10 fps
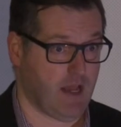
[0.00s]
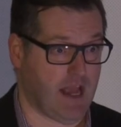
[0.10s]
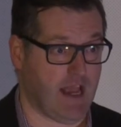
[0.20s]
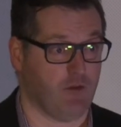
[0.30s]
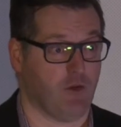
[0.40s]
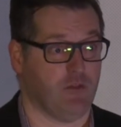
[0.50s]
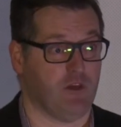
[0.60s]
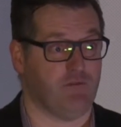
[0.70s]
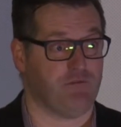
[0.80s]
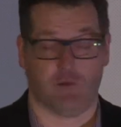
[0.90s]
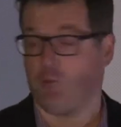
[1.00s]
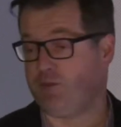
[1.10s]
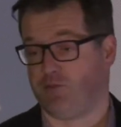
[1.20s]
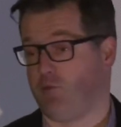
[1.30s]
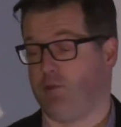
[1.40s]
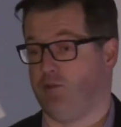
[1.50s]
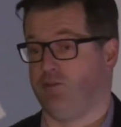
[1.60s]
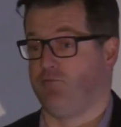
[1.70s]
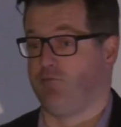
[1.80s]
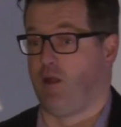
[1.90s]
And the film
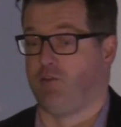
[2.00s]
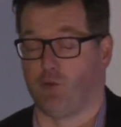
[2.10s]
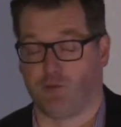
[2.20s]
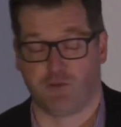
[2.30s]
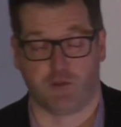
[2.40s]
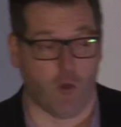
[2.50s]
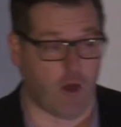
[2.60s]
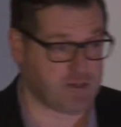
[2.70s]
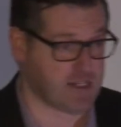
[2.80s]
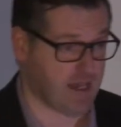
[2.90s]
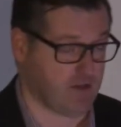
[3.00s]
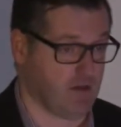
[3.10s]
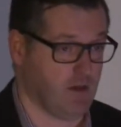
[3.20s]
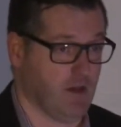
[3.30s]
distributors in France got so upset